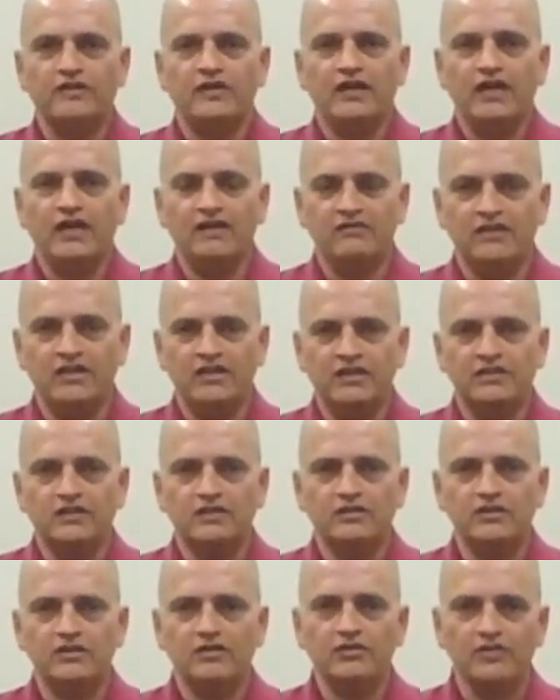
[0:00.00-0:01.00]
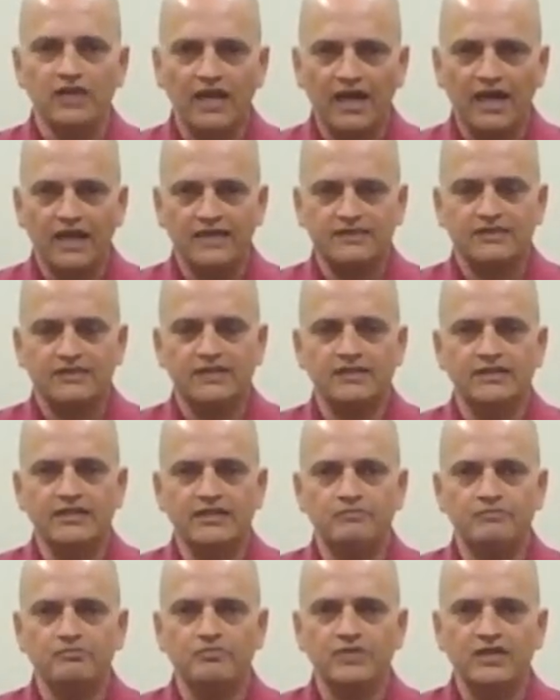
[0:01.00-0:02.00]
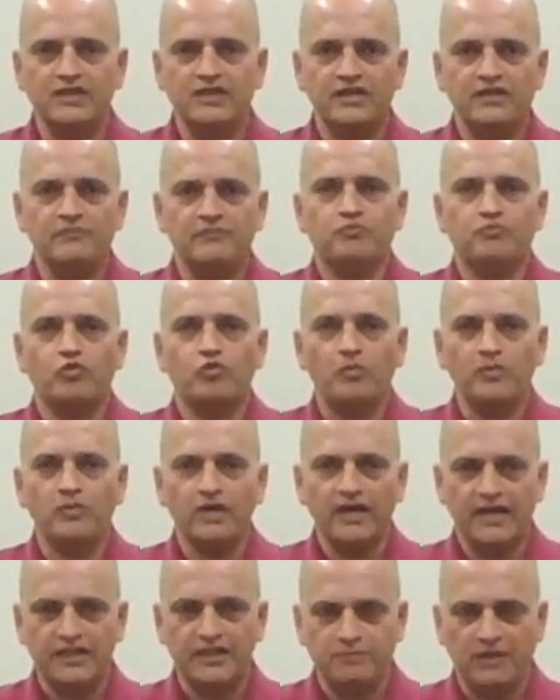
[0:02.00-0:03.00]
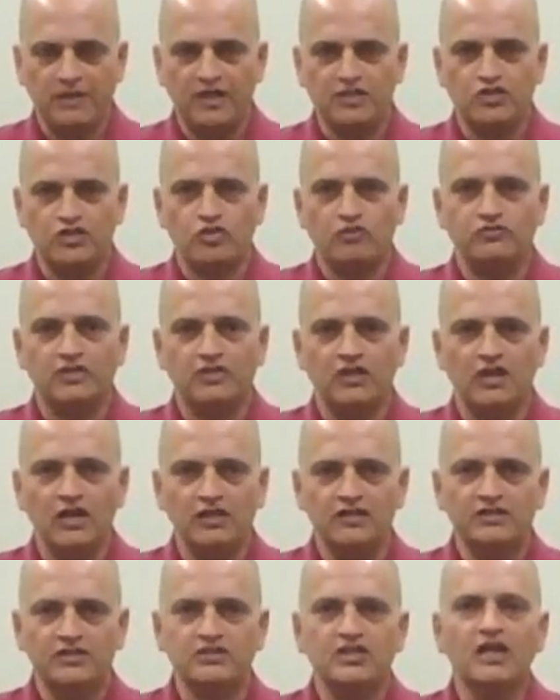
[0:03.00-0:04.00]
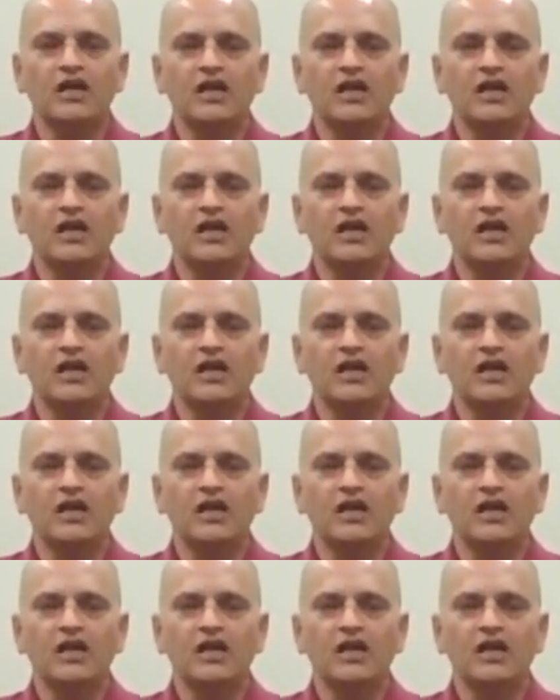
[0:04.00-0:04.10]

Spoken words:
having relaxed and deep breathing, proper expansion of the lungs